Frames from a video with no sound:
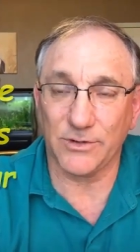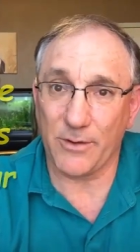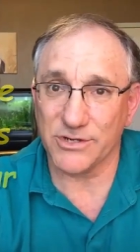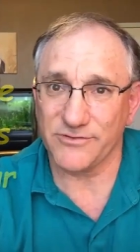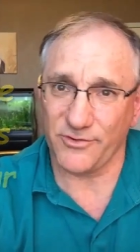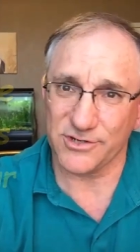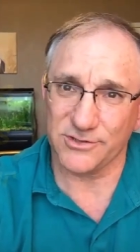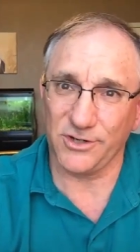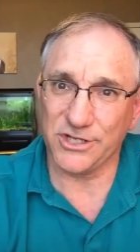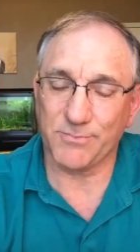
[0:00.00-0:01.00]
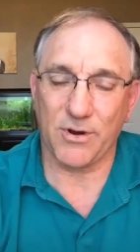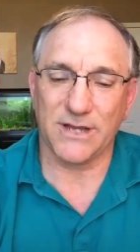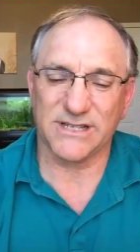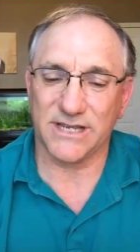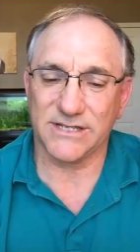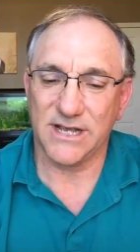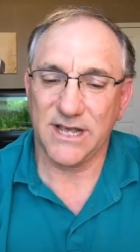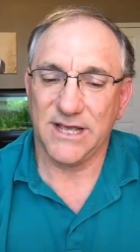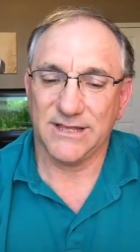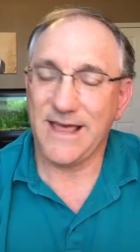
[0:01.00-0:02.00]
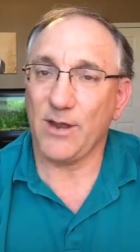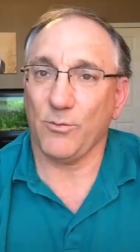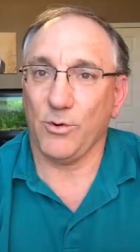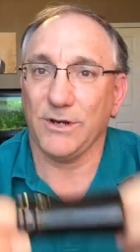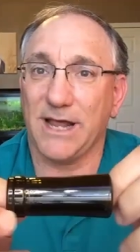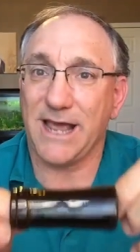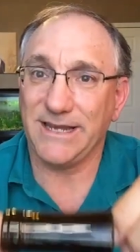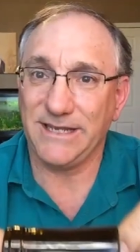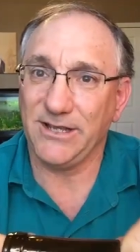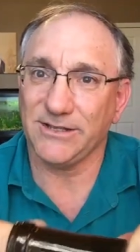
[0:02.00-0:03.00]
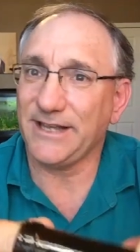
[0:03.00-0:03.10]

when I was first learning this process that were not ideal.